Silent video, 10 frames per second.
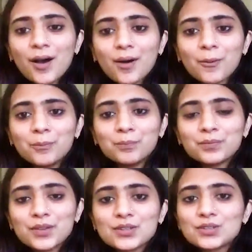Um,
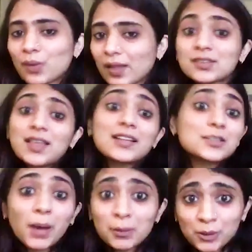so that's,
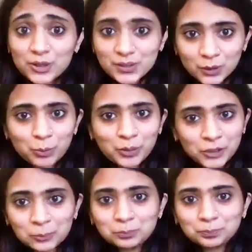that's my personal
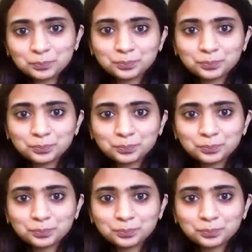opinion.